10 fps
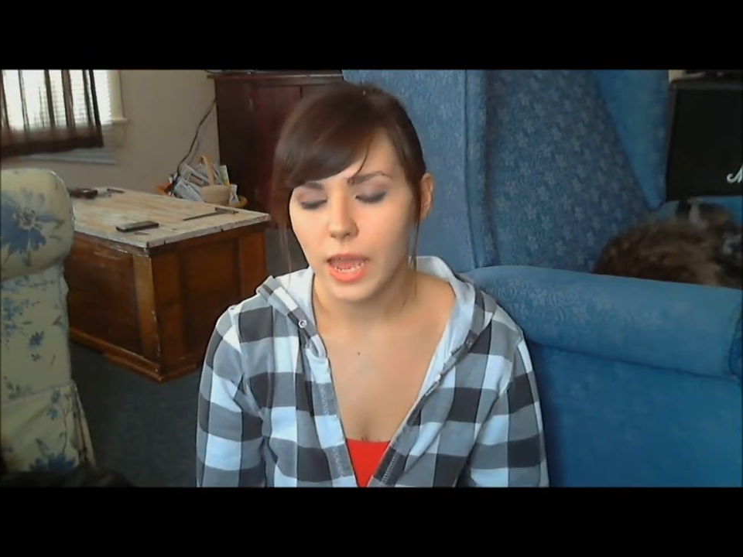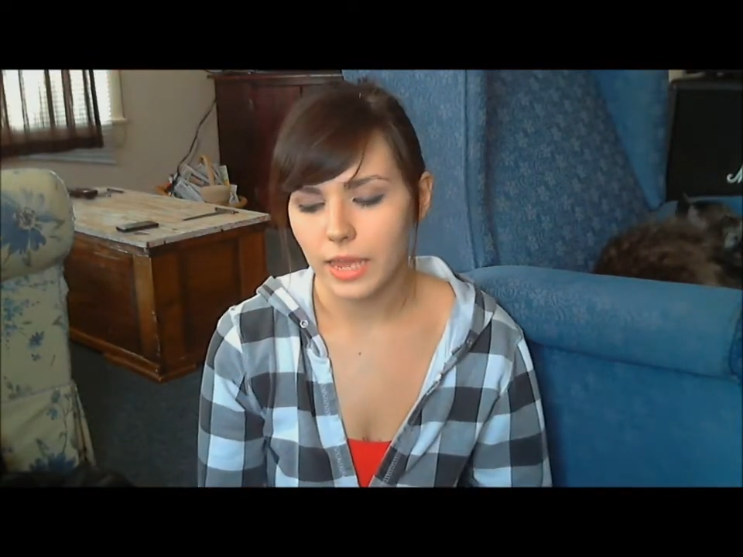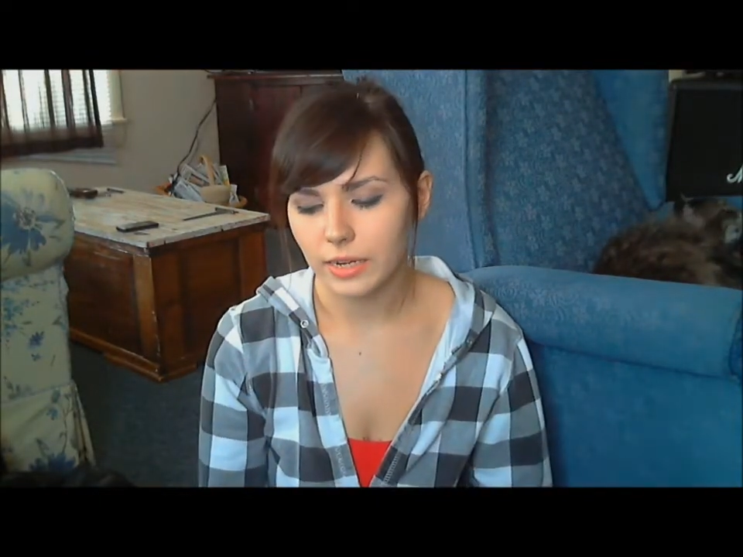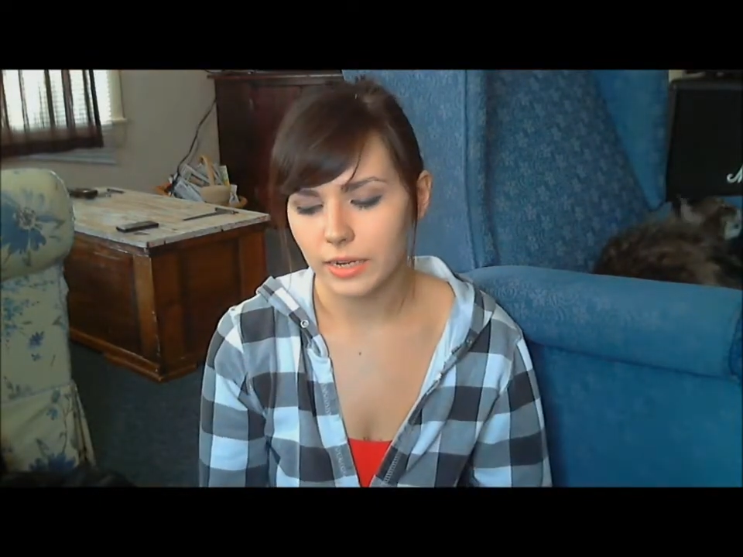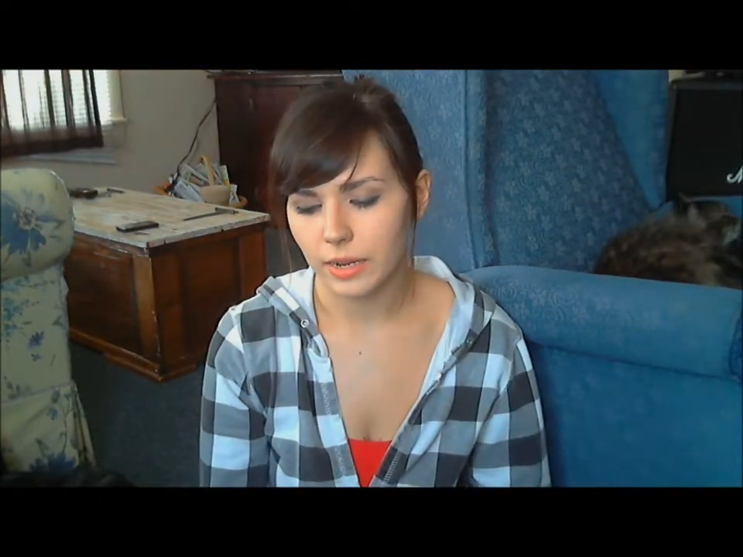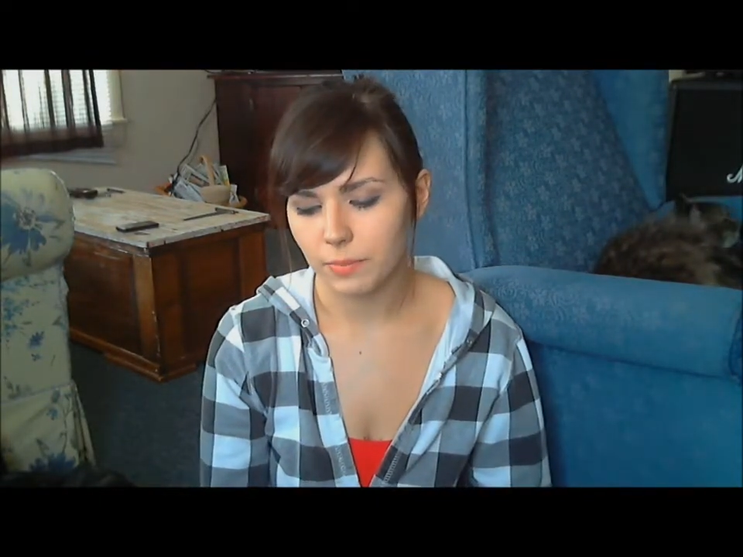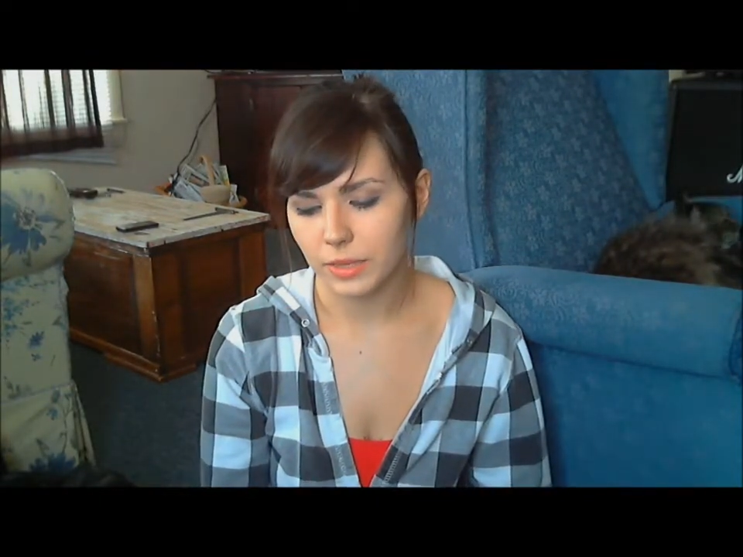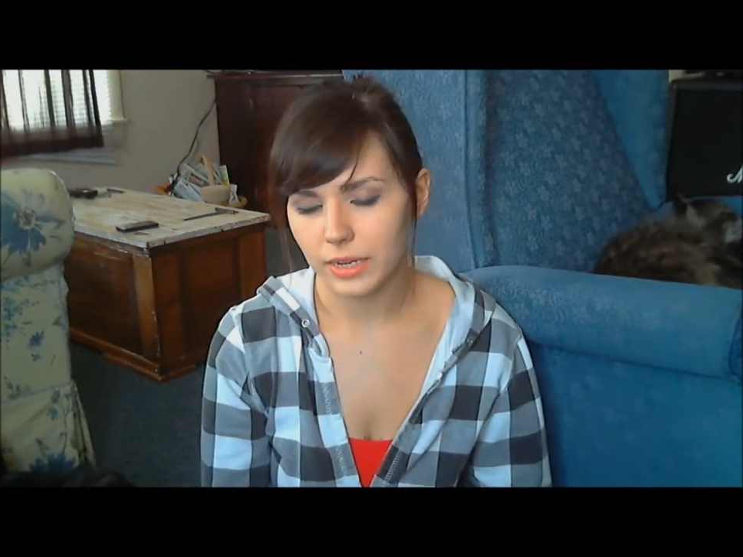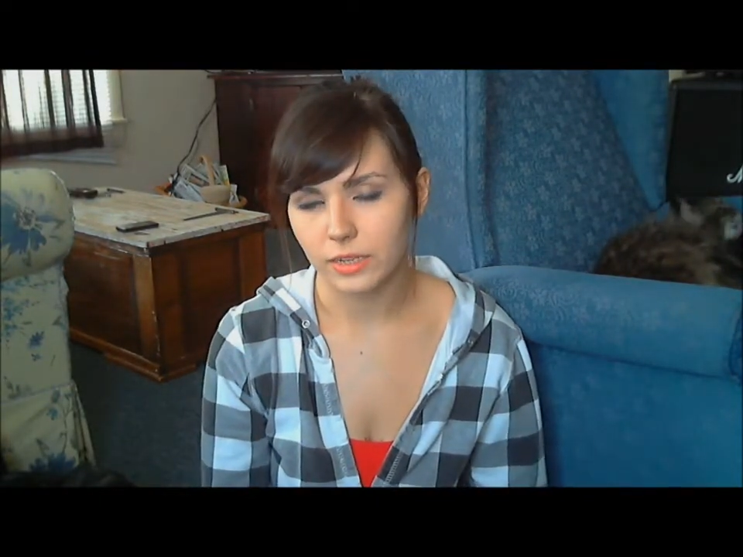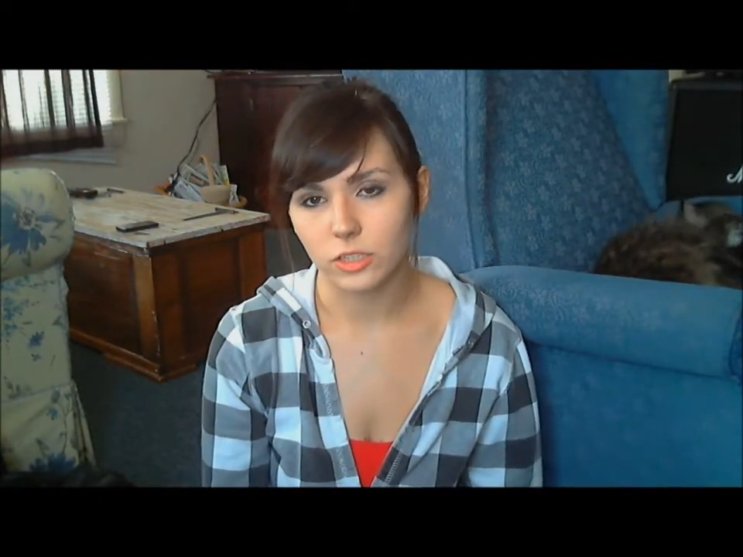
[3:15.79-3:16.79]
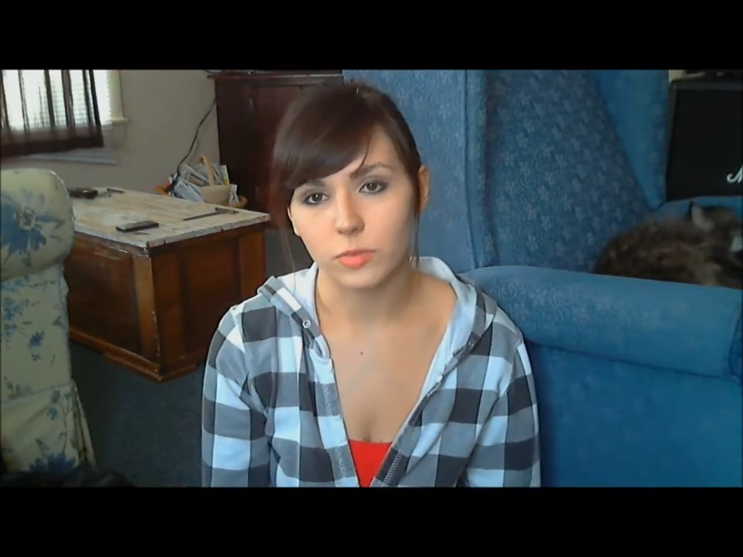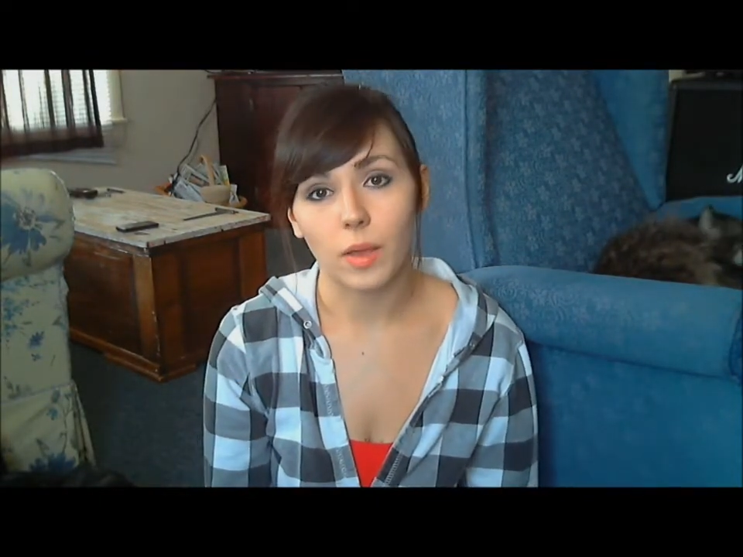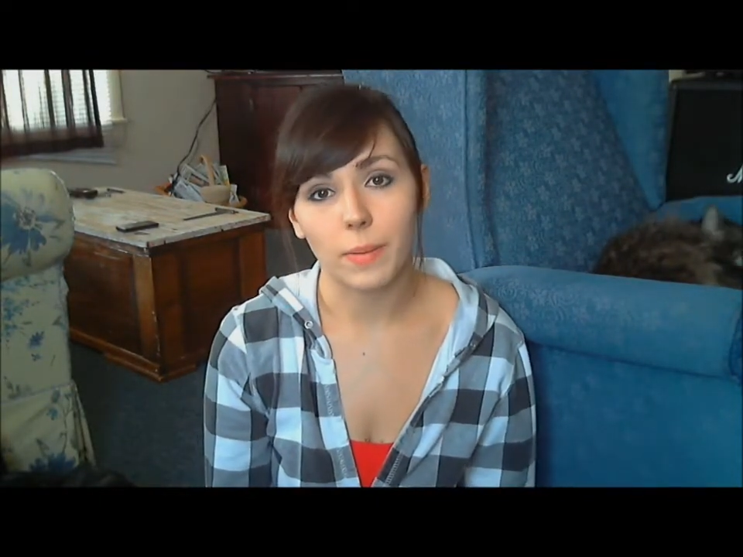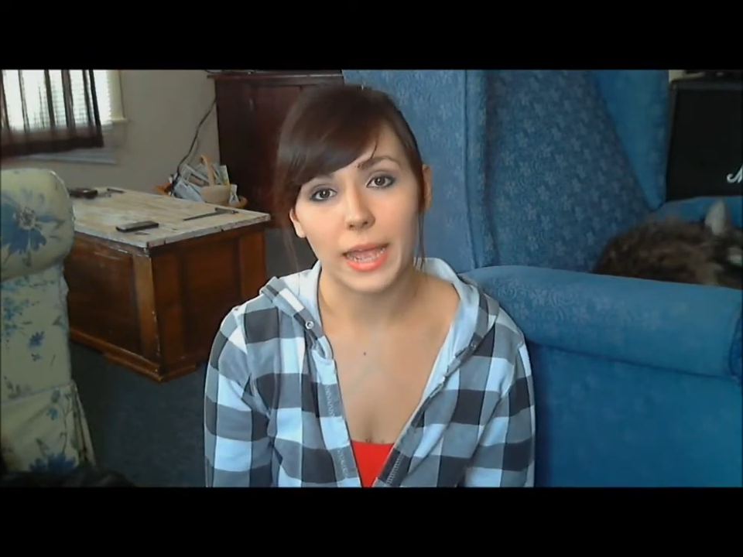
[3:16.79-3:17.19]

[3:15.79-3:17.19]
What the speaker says: I ended up getting a small